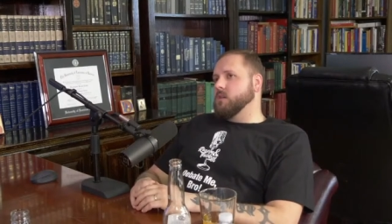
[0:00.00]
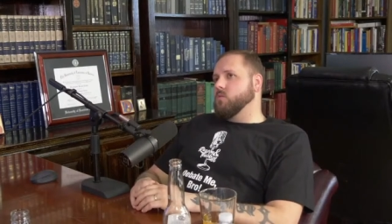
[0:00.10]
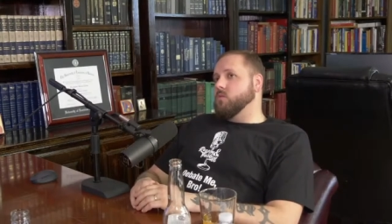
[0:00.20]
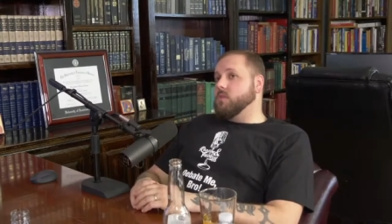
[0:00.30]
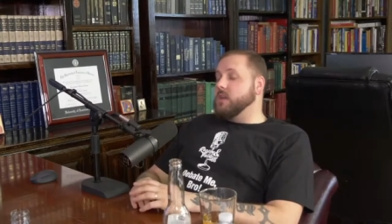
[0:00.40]

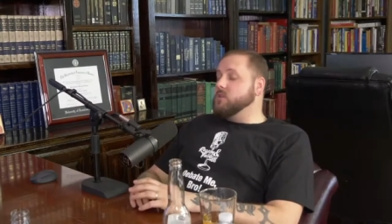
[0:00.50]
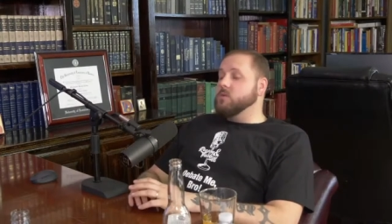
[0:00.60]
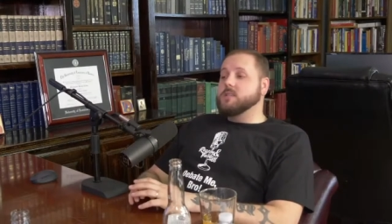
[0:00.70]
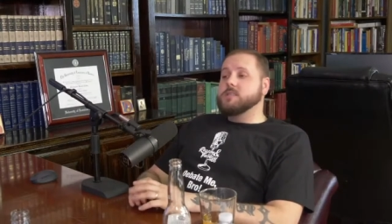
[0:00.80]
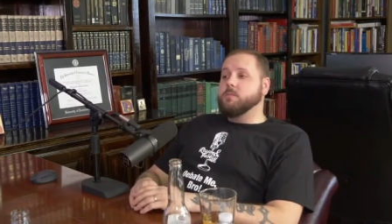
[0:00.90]
Well, they do
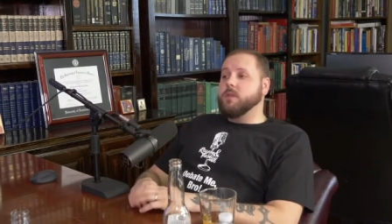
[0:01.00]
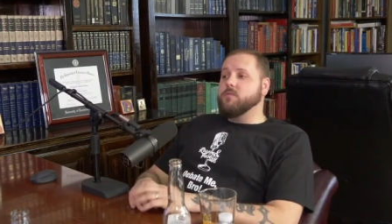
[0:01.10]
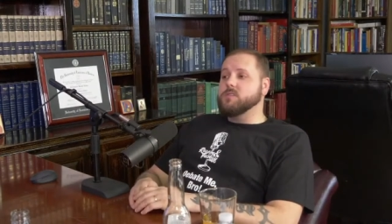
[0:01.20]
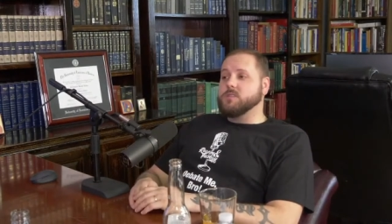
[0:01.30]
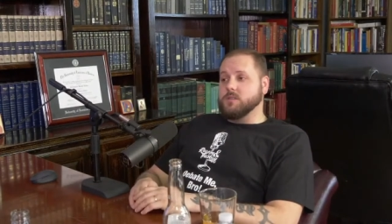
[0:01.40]
accept
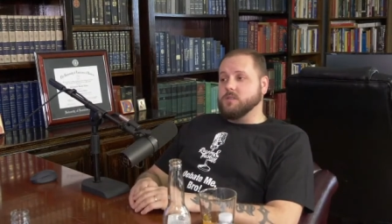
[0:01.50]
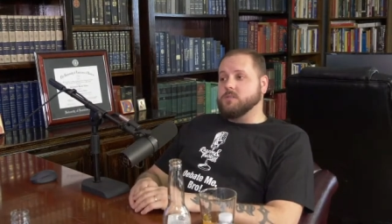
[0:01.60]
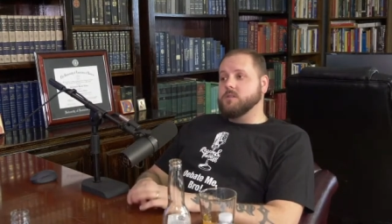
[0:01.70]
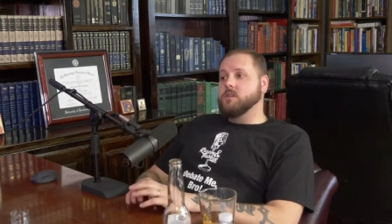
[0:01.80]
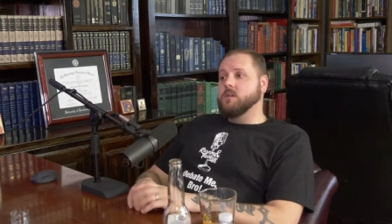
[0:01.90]
Ephesus.
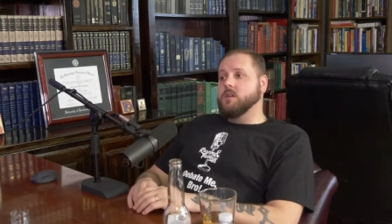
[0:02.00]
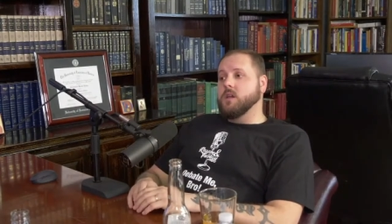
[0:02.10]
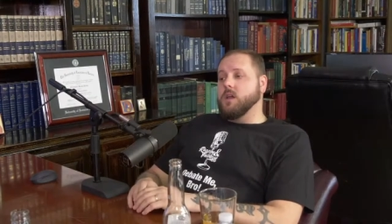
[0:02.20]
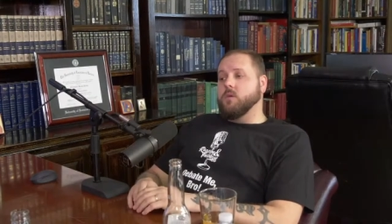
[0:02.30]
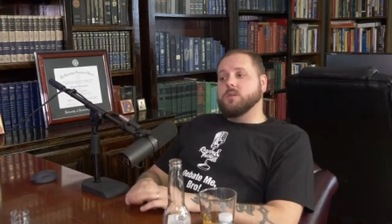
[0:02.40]
Sure do.
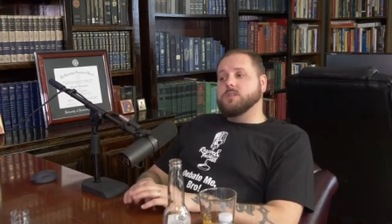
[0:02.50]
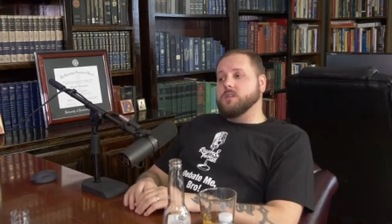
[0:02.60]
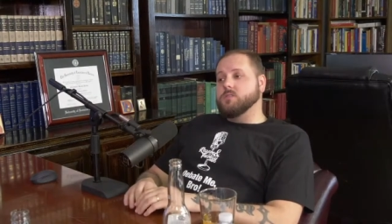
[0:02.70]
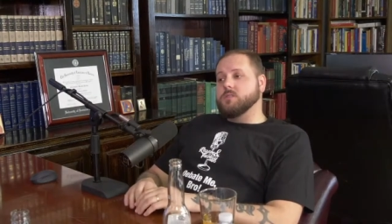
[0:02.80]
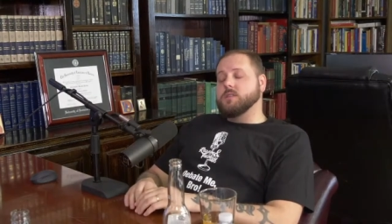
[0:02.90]
But what's
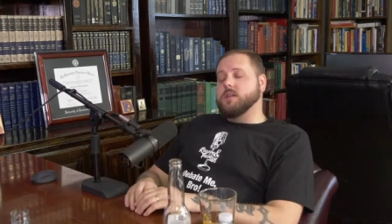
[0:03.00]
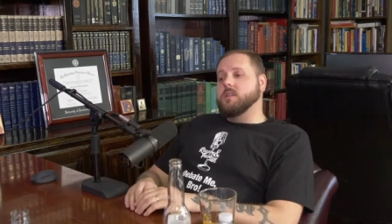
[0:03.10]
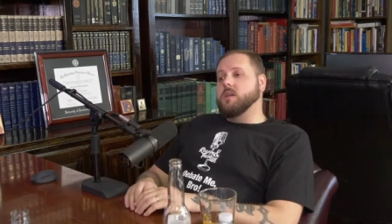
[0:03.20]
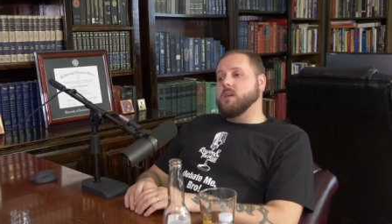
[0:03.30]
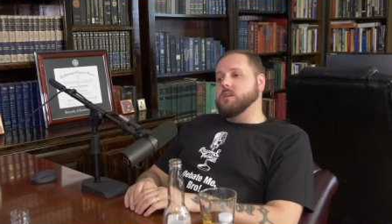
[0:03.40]
interesting
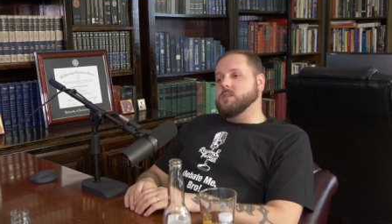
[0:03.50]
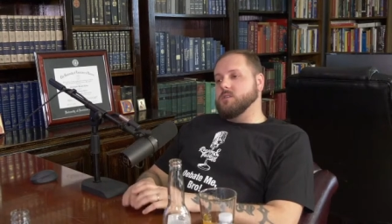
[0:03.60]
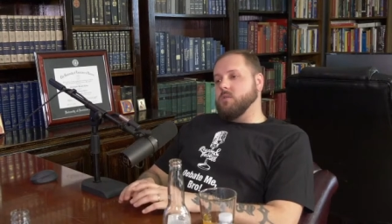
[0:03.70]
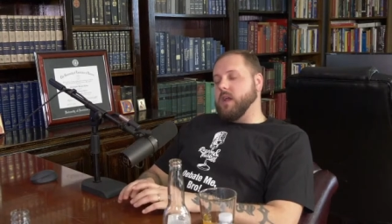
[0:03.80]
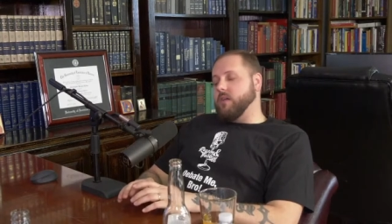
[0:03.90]
there is
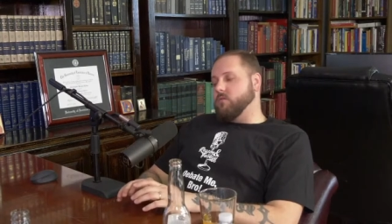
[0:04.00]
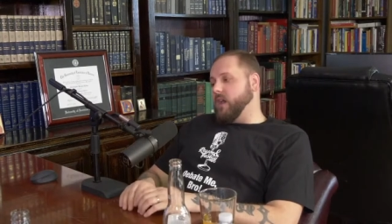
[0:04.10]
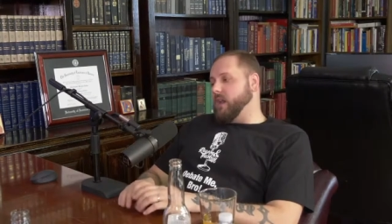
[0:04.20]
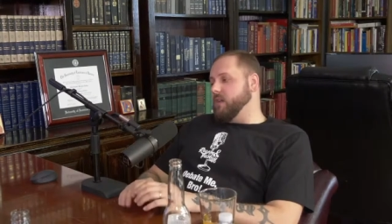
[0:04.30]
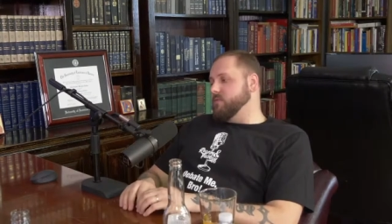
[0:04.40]
you have
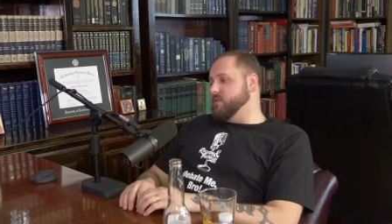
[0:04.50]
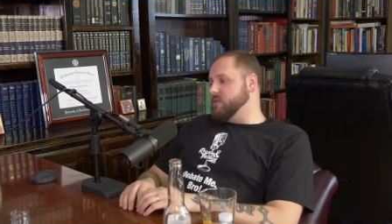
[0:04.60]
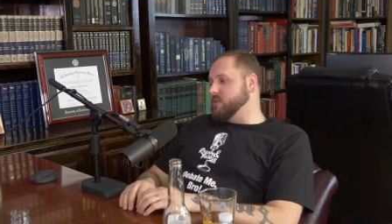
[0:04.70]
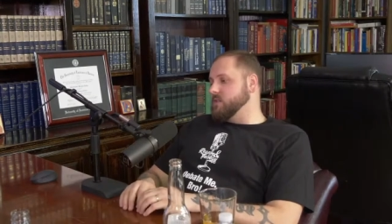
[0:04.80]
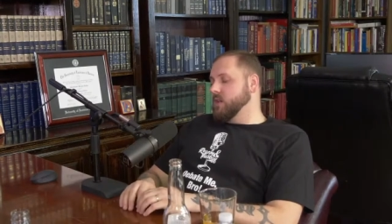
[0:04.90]
at
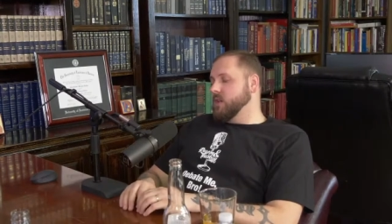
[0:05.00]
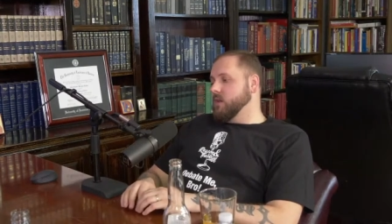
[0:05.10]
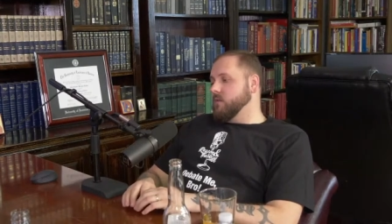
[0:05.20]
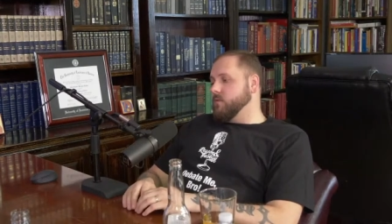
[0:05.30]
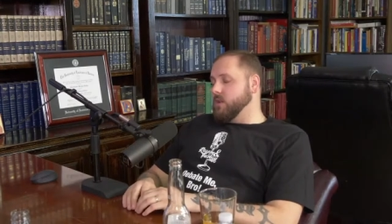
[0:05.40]
Ephesus
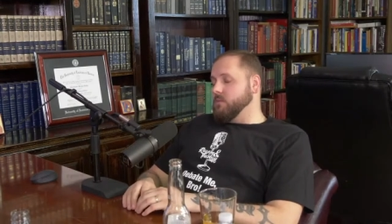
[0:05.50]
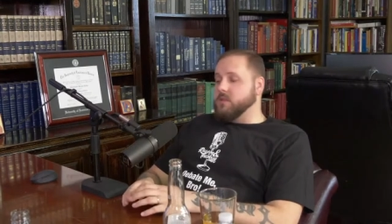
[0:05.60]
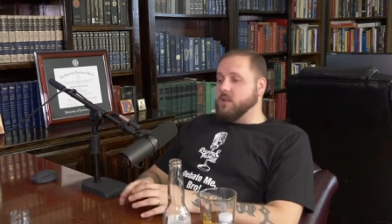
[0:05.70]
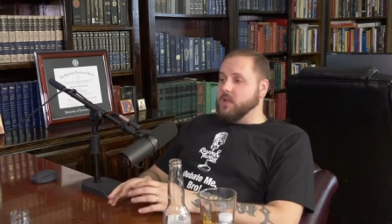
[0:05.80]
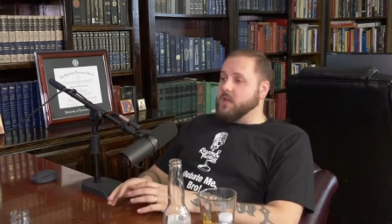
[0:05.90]
Philip the
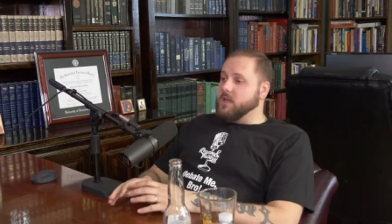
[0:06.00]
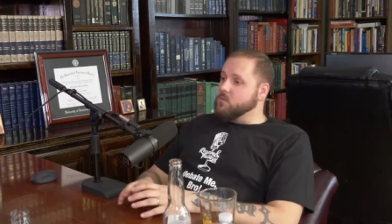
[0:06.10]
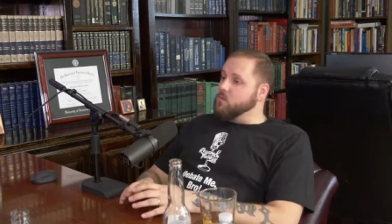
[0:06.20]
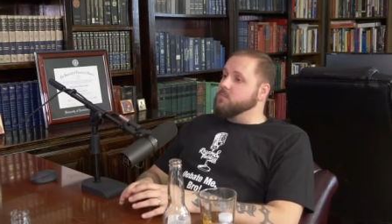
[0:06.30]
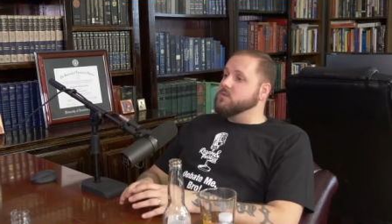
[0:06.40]
Legate, the
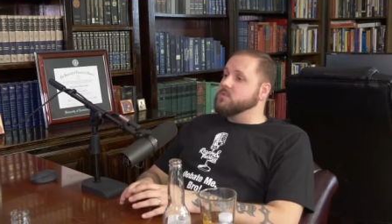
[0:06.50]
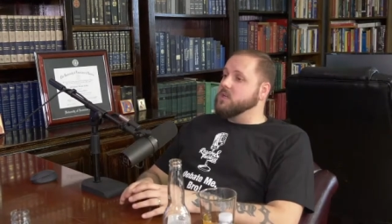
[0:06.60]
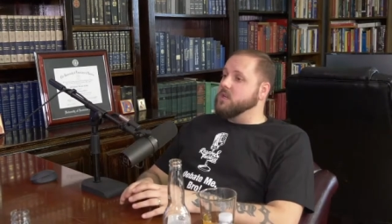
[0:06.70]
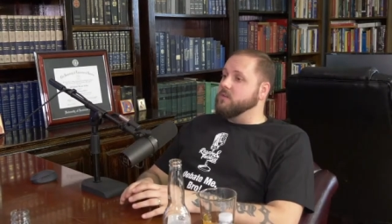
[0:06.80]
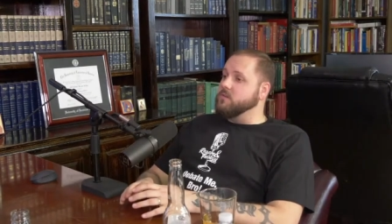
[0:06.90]

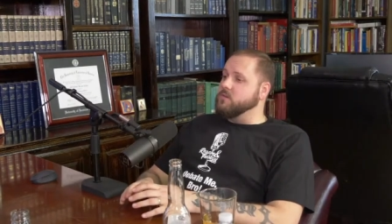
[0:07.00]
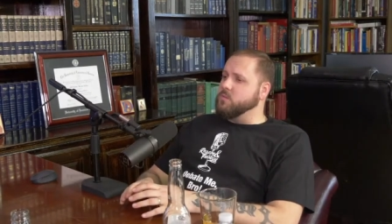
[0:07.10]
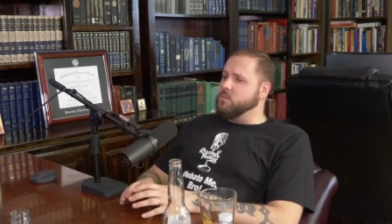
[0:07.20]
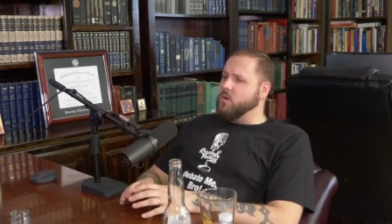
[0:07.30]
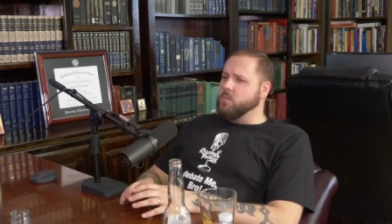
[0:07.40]
representative of the Pope,